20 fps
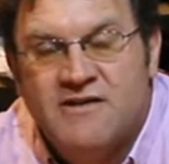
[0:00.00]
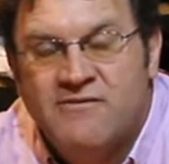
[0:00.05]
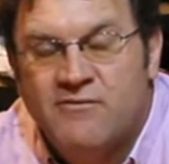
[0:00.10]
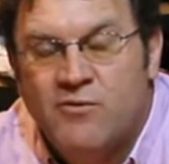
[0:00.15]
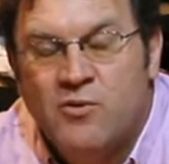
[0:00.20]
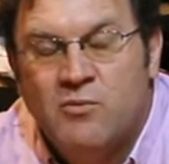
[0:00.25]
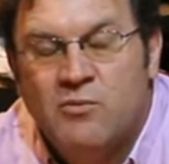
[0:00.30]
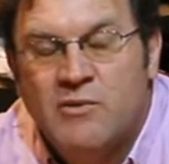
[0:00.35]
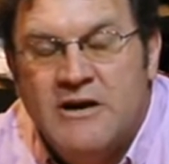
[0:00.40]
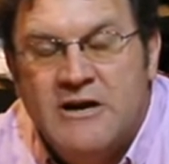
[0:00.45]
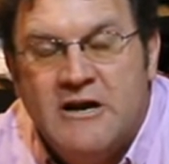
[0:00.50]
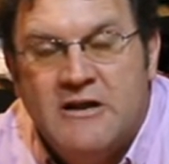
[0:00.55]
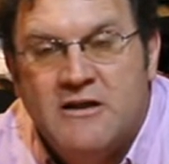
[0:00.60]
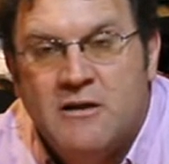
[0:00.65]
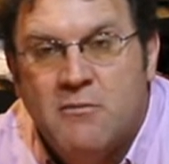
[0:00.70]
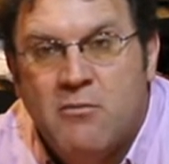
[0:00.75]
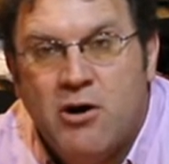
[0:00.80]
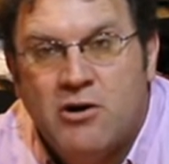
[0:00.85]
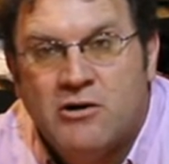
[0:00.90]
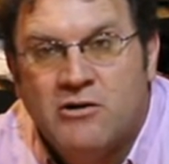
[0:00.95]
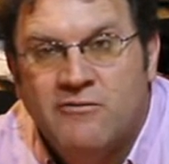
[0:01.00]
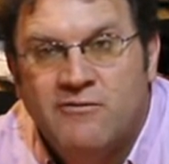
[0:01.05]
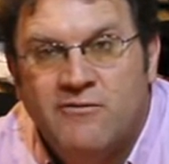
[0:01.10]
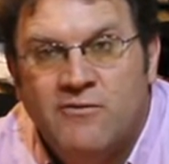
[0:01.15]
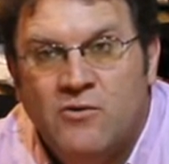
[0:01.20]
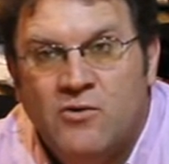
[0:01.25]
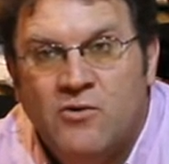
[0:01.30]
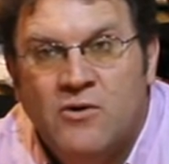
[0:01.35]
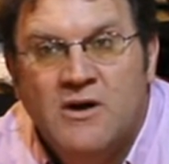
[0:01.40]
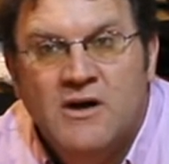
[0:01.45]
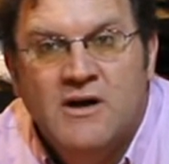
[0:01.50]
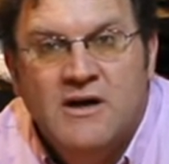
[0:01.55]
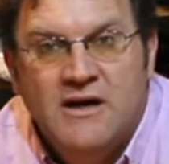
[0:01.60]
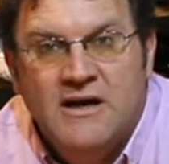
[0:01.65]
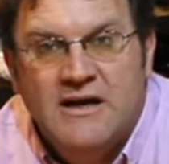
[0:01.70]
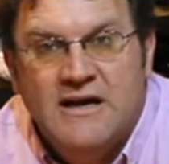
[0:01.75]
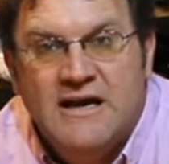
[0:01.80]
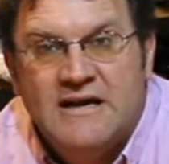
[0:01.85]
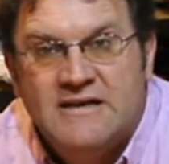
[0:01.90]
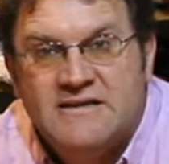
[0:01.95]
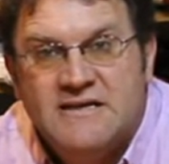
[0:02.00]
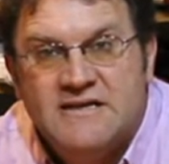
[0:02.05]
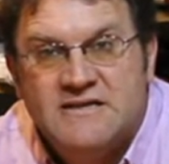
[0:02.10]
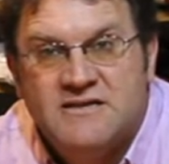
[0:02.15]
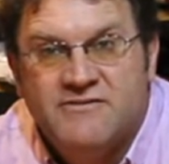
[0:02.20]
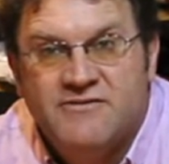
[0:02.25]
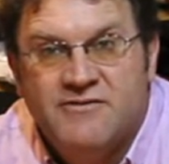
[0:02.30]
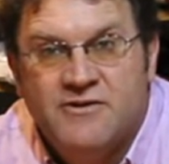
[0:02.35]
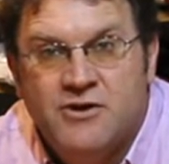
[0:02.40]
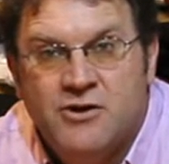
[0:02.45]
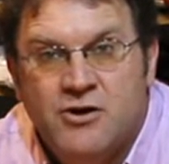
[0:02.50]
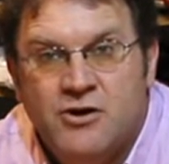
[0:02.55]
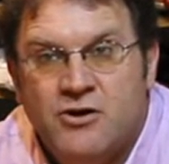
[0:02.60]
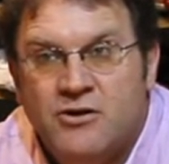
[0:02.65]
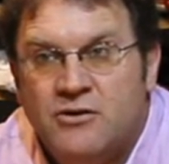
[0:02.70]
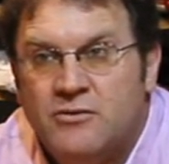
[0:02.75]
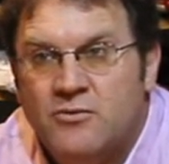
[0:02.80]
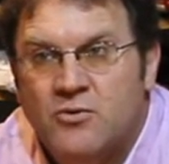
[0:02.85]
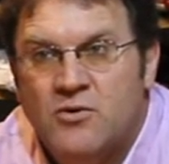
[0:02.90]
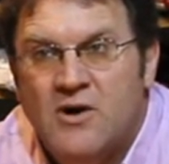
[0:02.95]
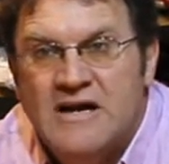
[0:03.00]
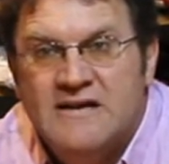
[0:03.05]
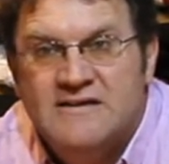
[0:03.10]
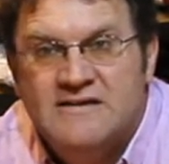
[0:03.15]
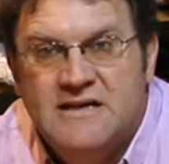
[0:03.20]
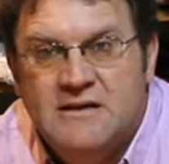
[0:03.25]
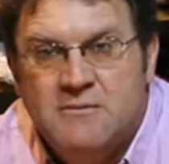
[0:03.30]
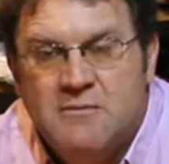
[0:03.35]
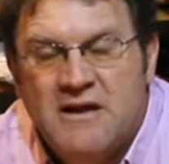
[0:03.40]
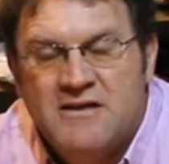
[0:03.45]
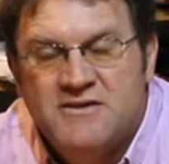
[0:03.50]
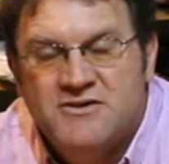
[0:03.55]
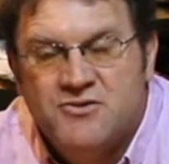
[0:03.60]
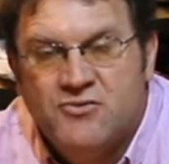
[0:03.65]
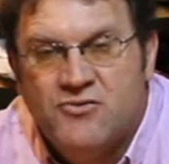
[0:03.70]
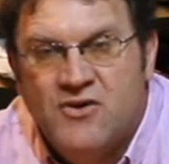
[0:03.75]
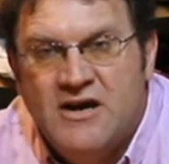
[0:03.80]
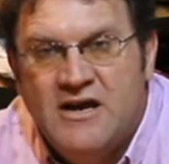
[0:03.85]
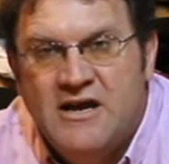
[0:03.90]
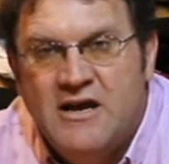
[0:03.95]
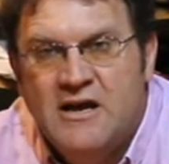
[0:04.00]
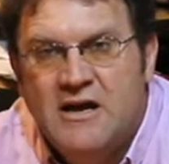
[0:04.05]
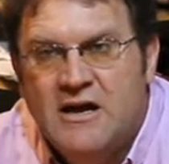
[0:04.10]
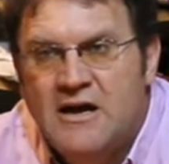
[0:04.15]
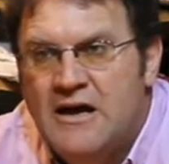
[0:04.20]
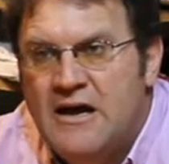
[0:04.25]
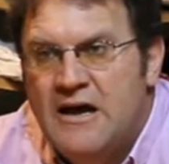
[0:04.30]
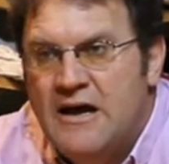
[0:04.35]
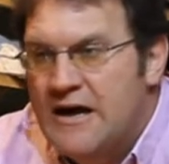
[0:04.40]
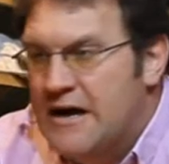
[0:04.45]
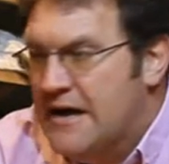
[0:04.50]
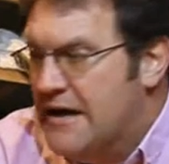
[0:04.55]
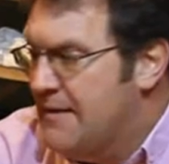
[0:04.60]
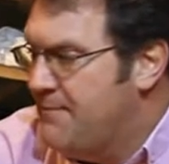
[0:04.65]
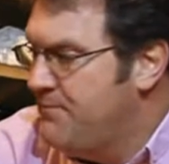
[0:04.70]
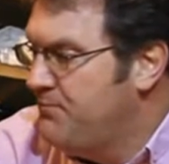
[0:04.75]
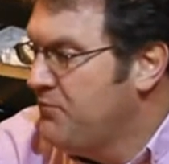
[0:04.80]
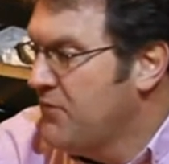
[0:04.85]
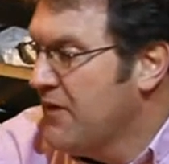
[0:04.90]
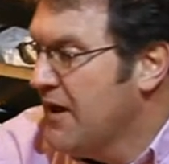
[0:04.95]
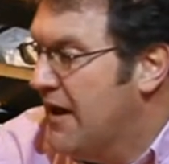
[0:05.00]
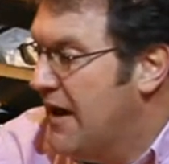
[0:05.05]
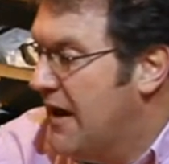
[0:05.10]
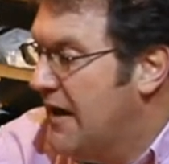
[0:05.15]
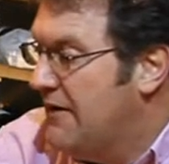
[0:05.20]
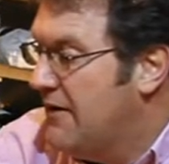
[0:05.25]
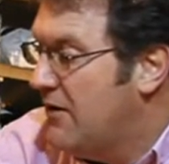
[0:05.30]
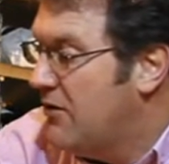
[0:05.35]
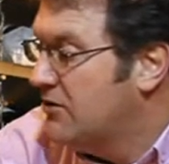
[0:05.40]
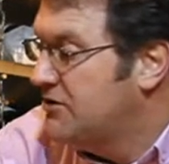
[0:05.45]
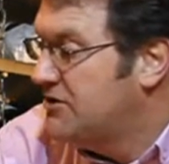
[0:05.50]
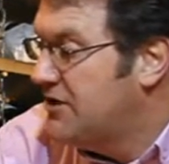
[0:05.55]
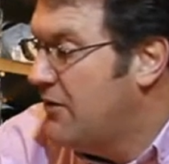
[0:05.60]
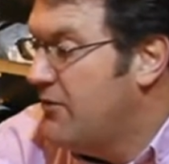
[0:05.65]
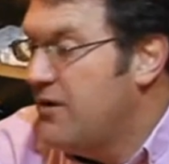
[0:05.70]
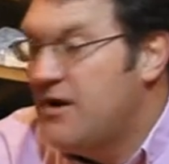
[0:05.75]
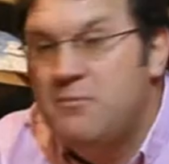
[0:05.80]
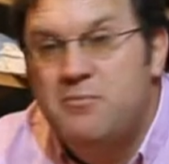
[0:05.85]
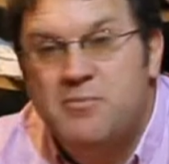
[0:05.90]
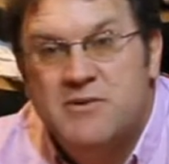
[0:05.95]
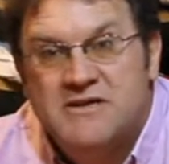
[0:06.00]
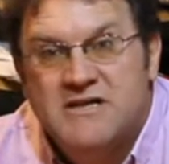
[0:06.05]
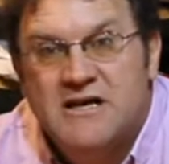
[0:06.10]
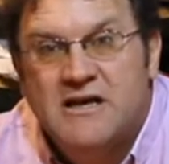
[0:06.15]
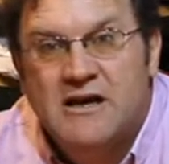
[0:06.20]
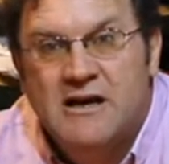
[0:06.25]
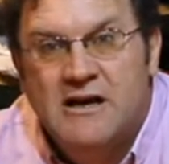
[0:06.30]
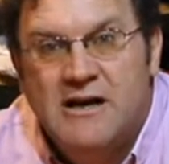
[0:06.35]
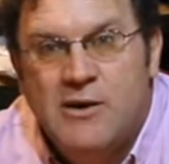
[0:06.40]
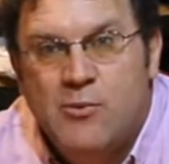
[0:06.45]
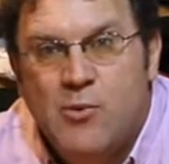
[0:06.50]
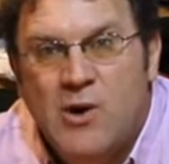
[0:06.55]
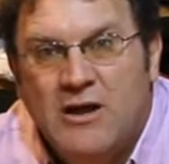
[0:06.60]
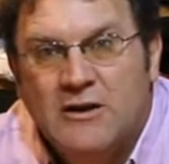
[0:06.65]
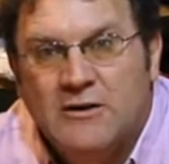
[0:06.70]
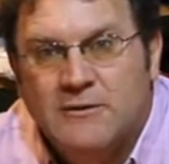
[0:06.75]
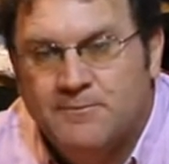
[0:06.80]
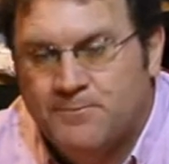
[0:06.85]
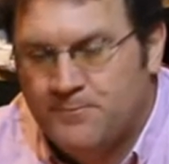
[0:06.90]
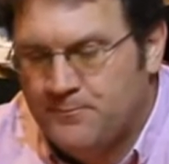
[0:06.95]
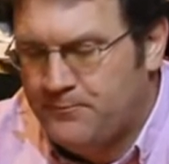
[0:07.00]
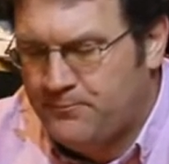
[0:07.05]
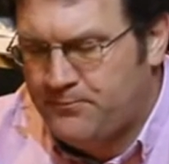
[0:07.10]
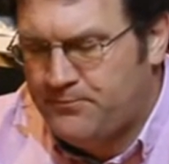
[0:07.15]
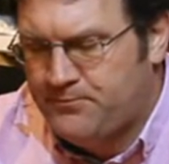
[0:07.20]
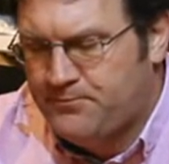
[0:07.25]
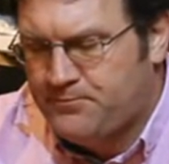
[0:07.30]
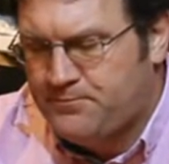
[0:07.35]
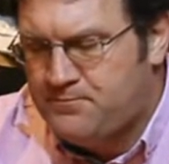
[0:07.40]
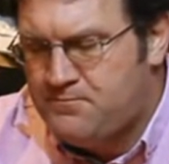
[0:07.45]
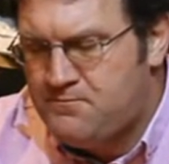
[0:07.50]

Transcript: They've all been in the bottle for in excess of a year or 18 months already, and are showing particularly well.